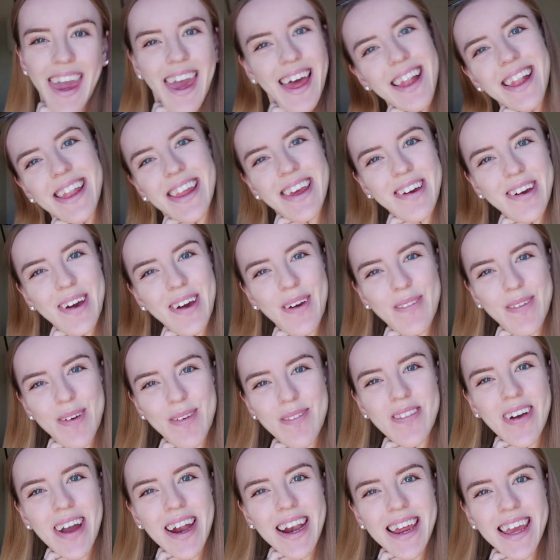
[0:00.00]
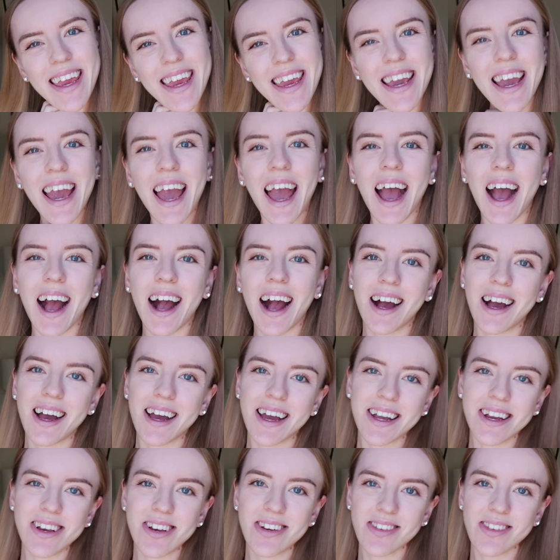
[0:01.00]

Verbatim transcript: Hello, everybody. I